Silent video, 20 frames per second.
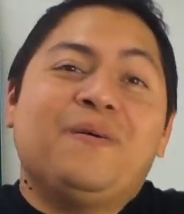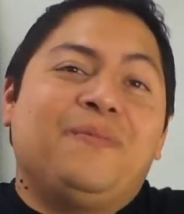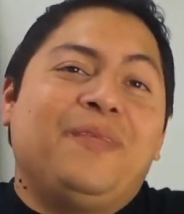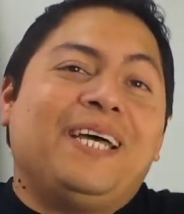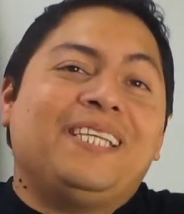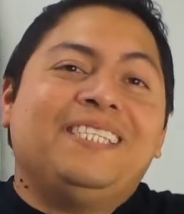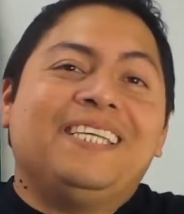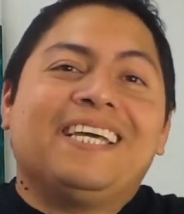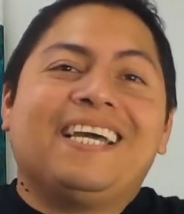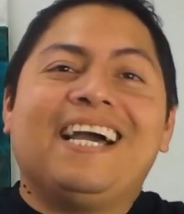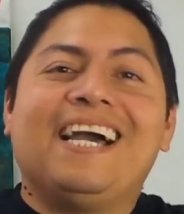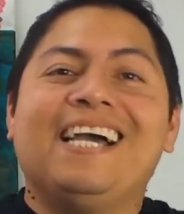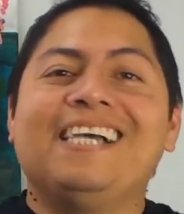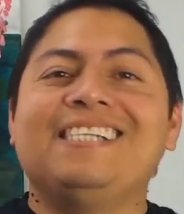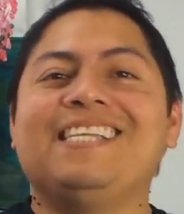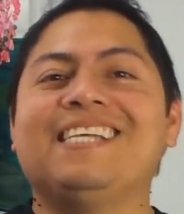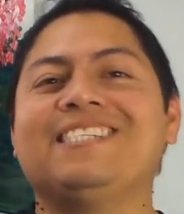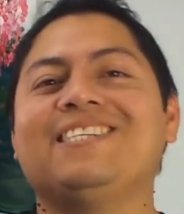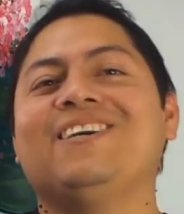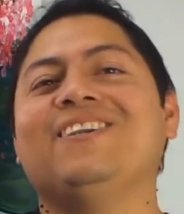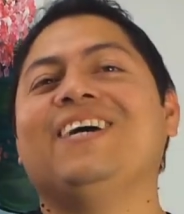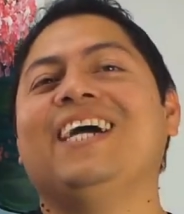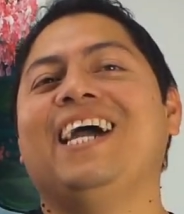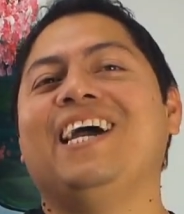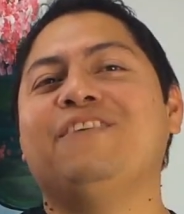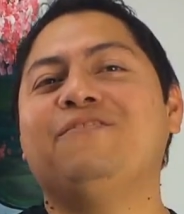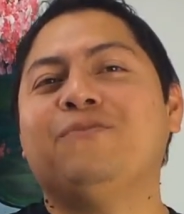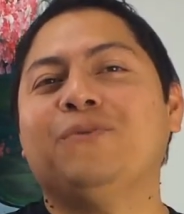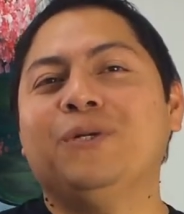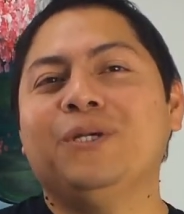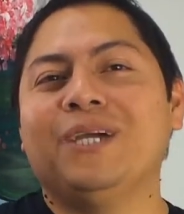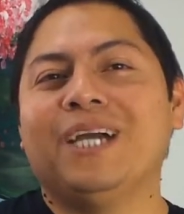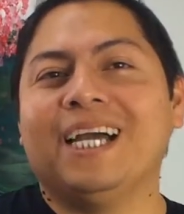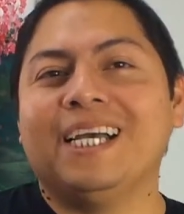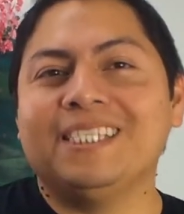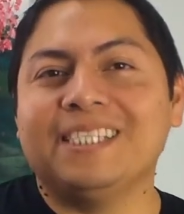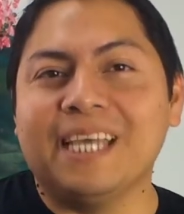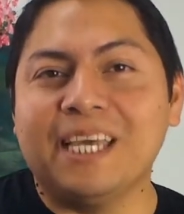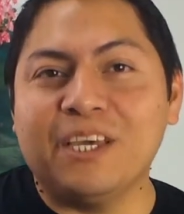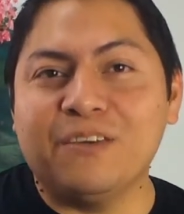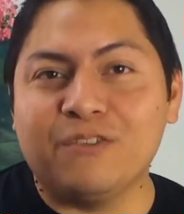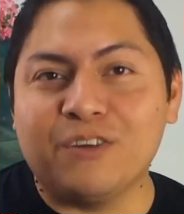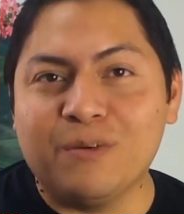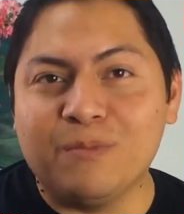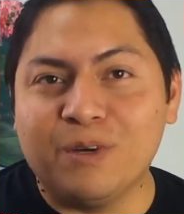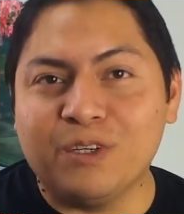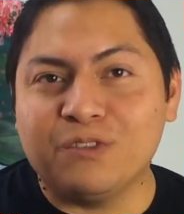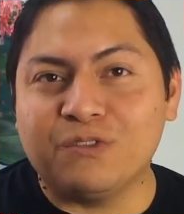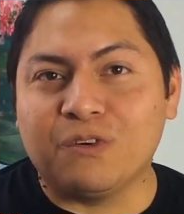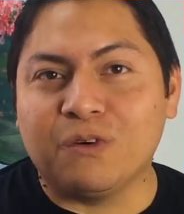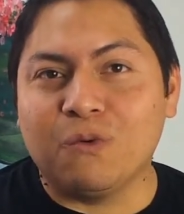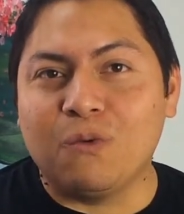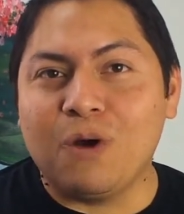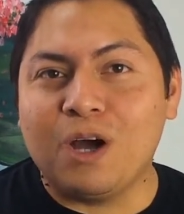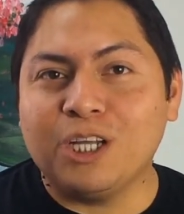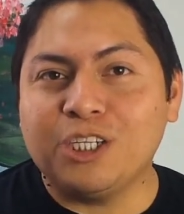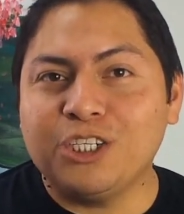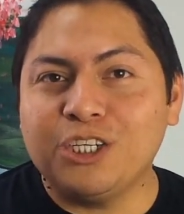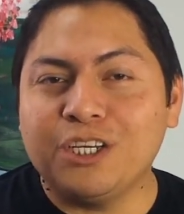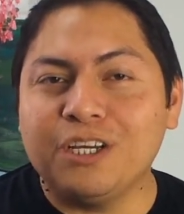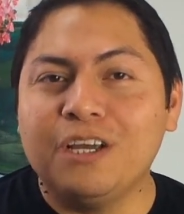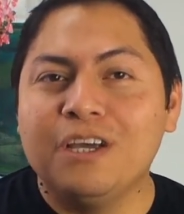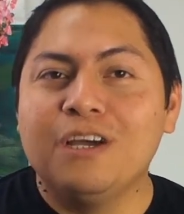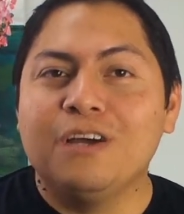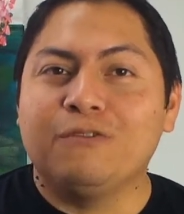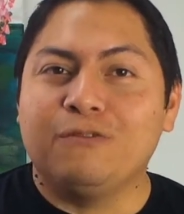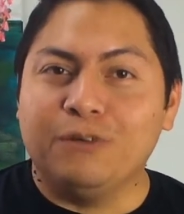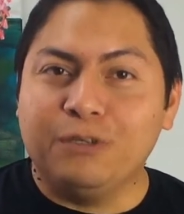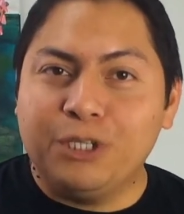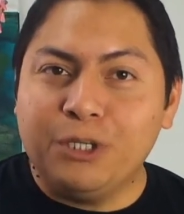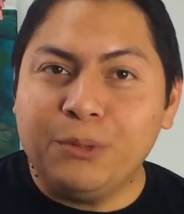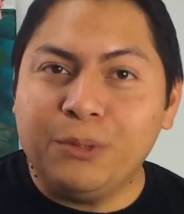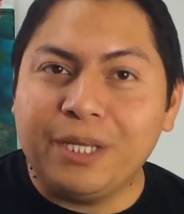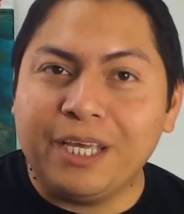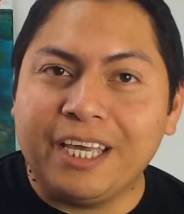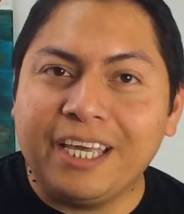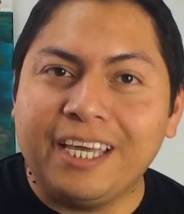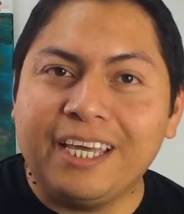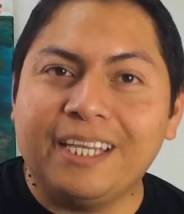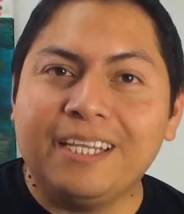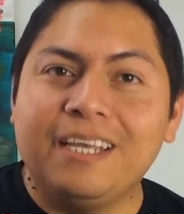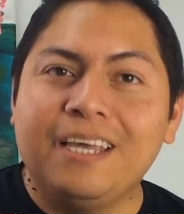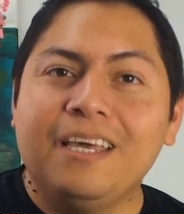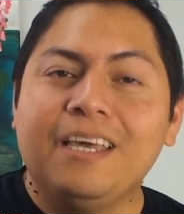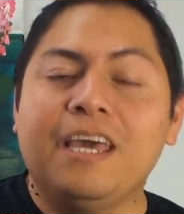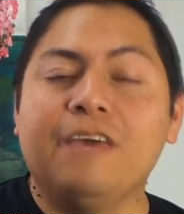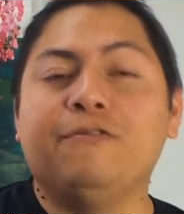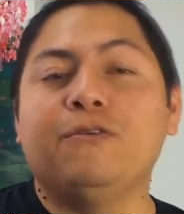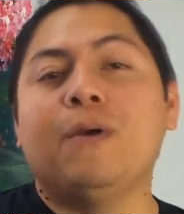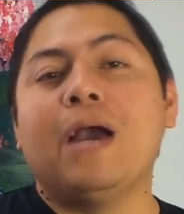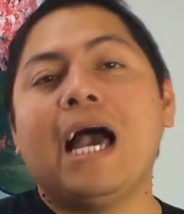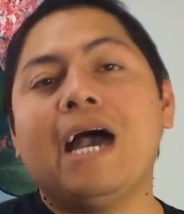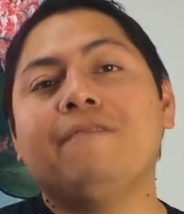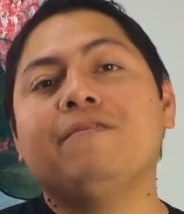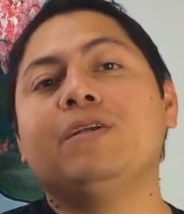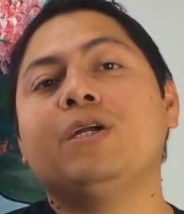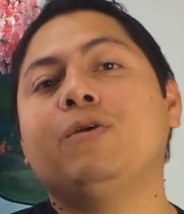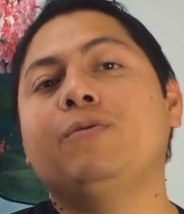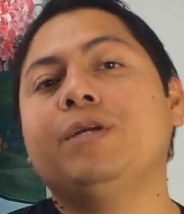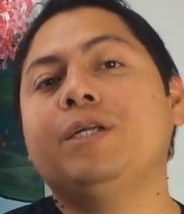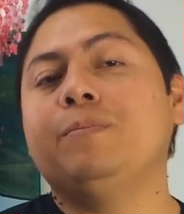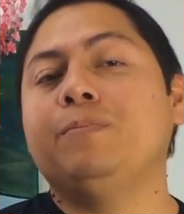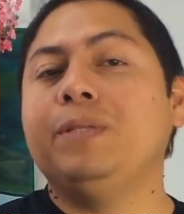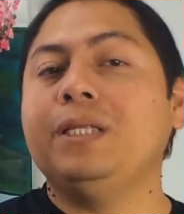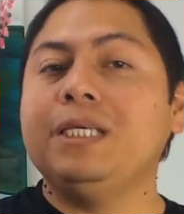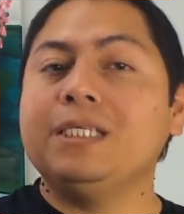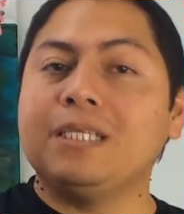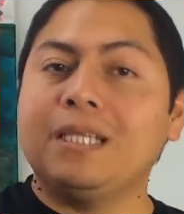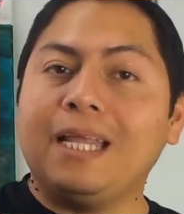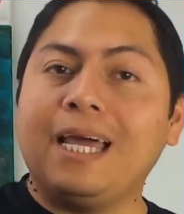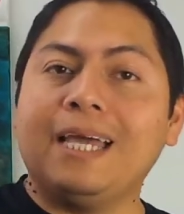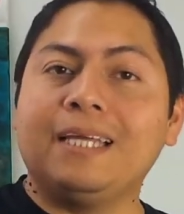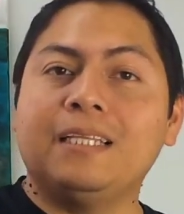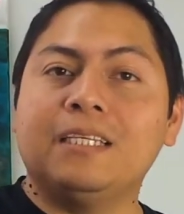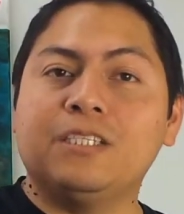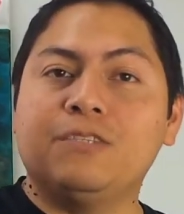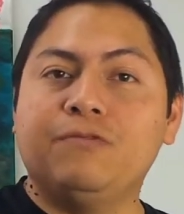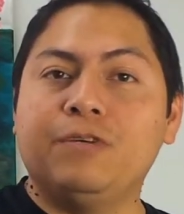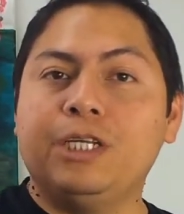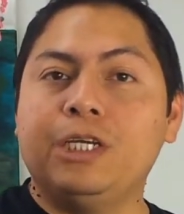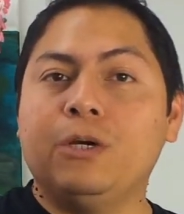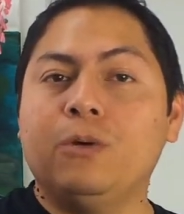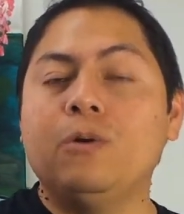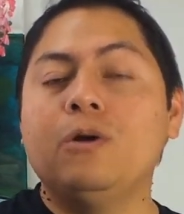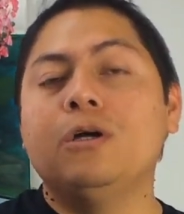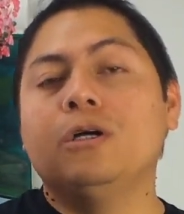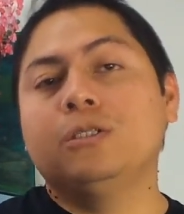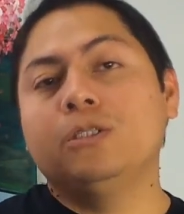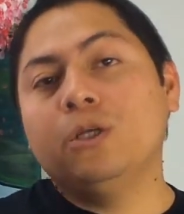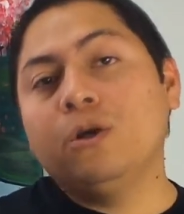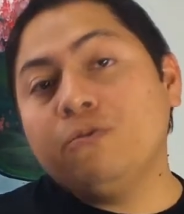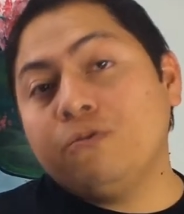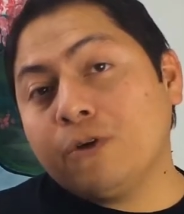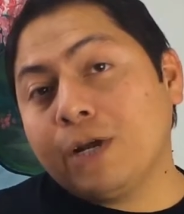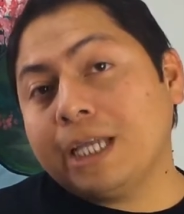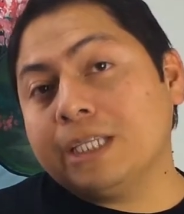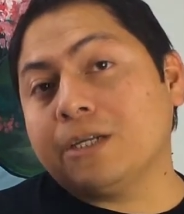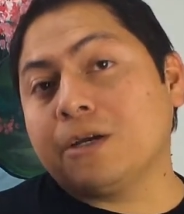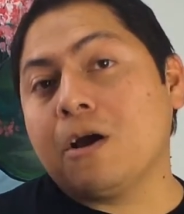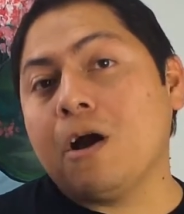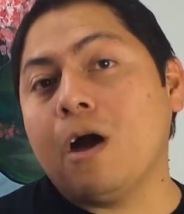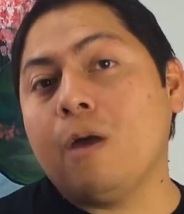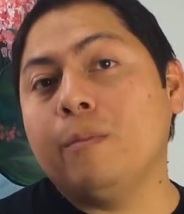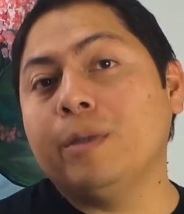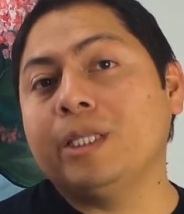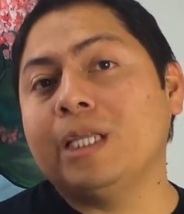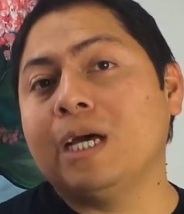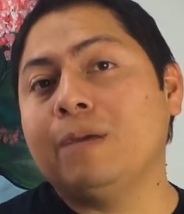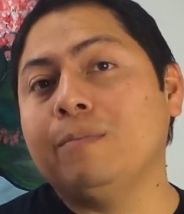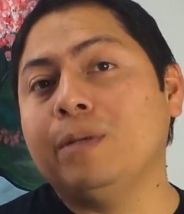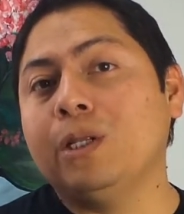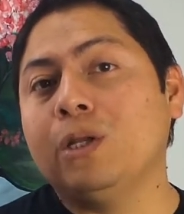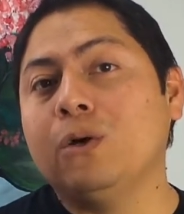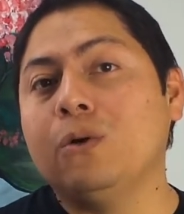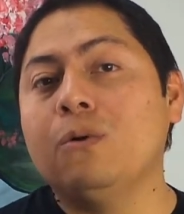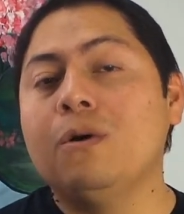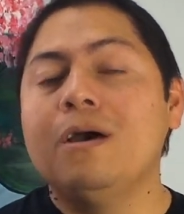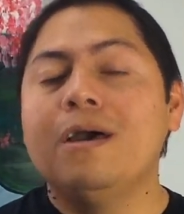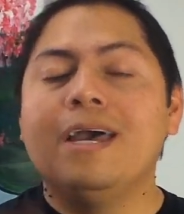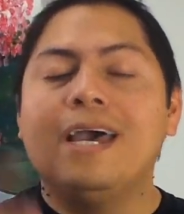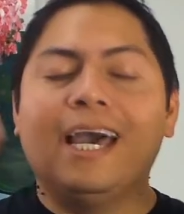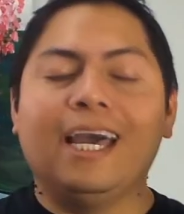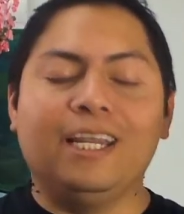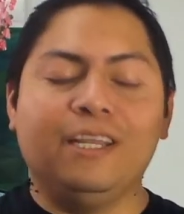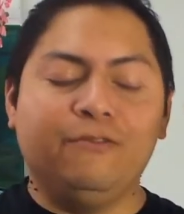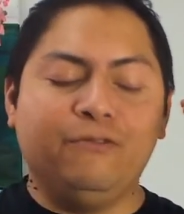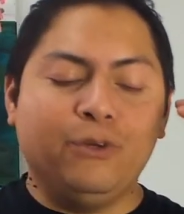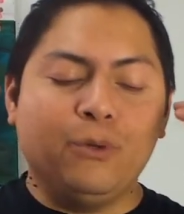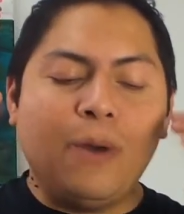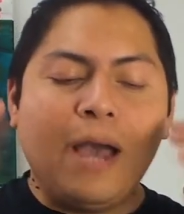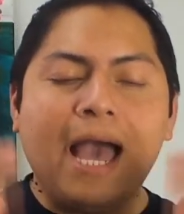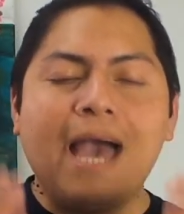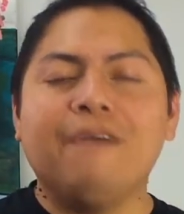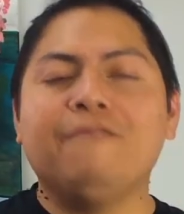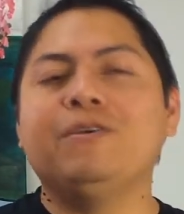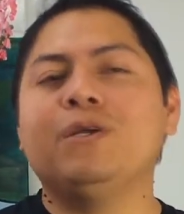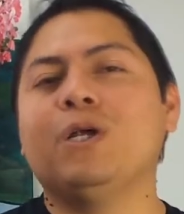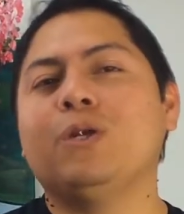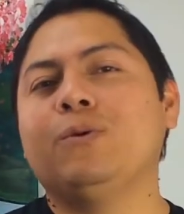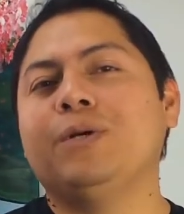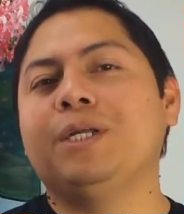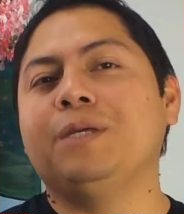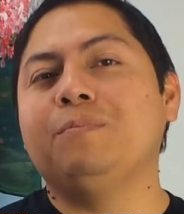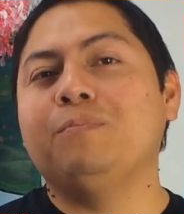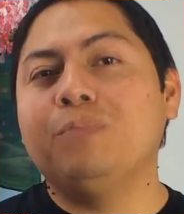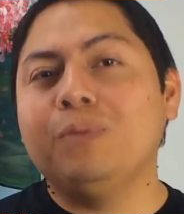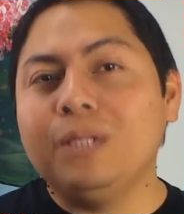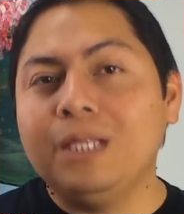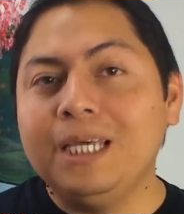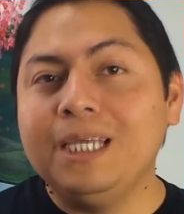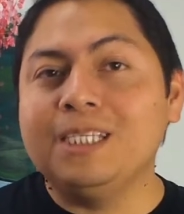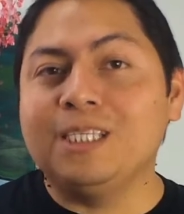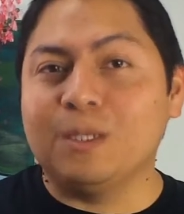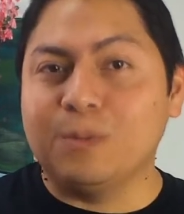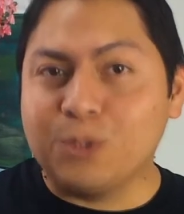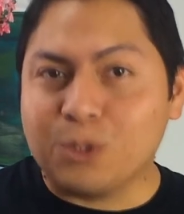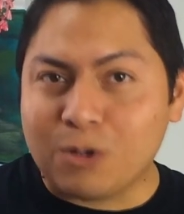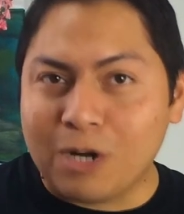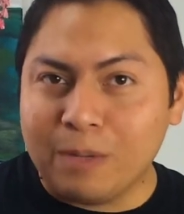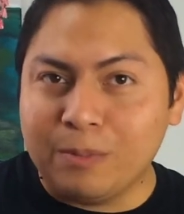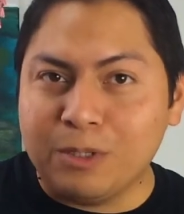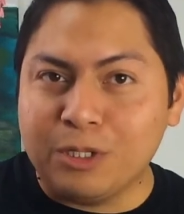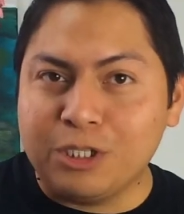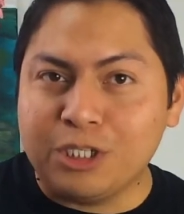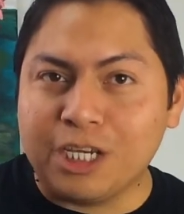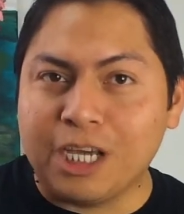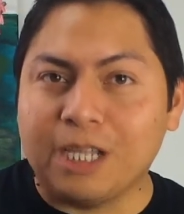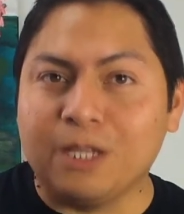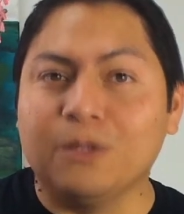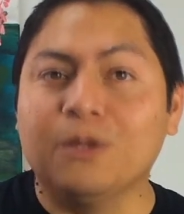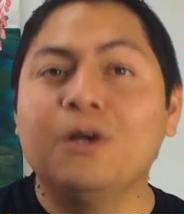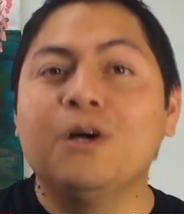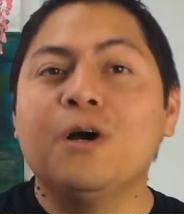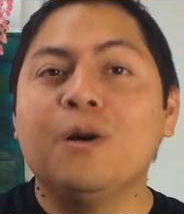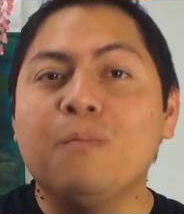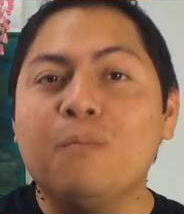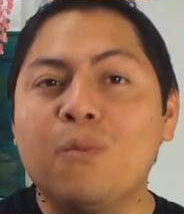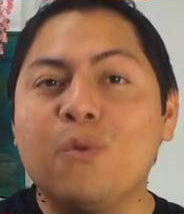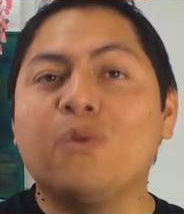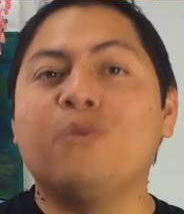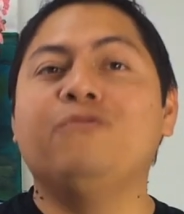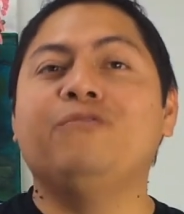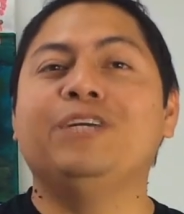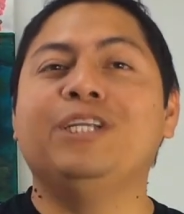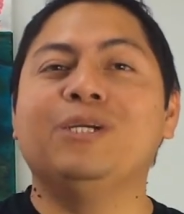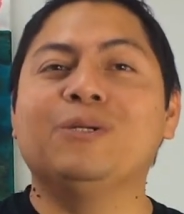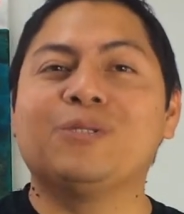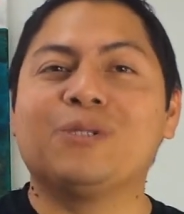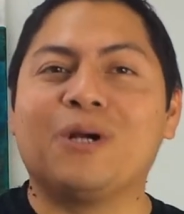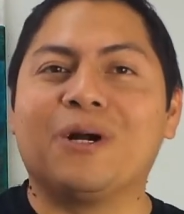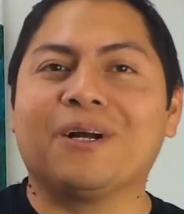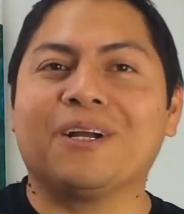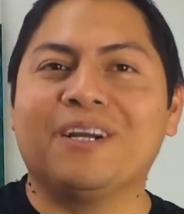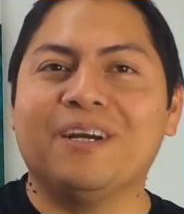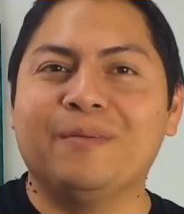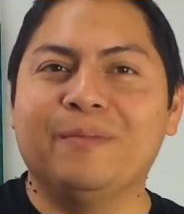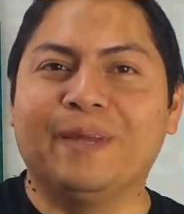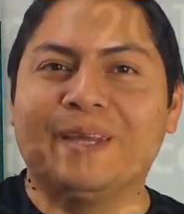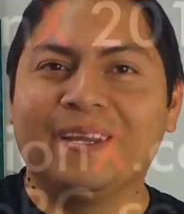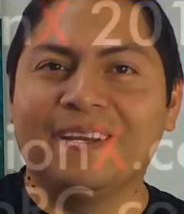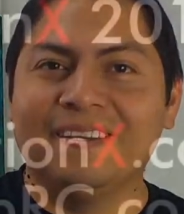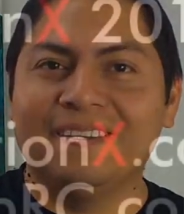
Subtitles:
That's it, guys. That's all I had for you guys. Thank you very much for watching, for tuning in. If you haven't already, please like this video. Don't forget to comment down below. And if you haven't already, please subscribe to the channel. More videos are coming.